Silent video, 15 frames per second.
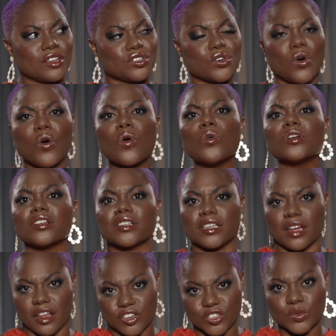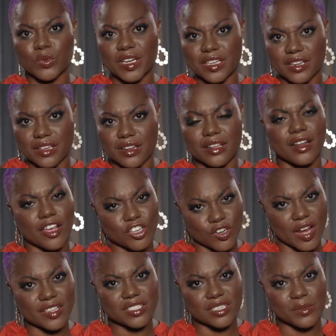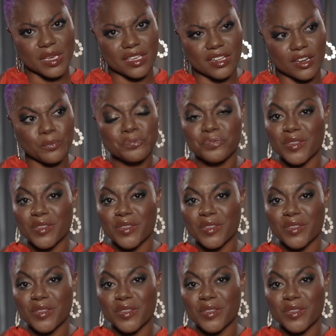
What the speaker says: totally underrated and underestimated.